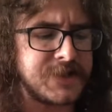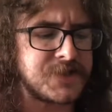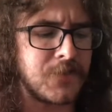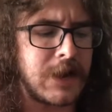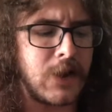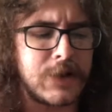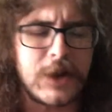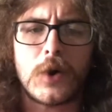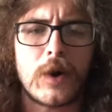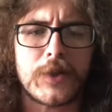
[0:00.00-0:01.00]
around. I
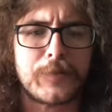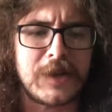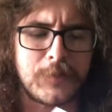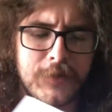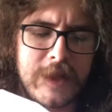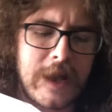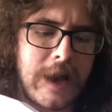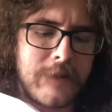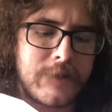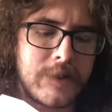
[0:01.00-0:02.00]
know other people that
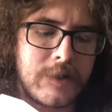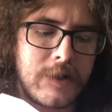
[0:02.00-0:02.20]
have it.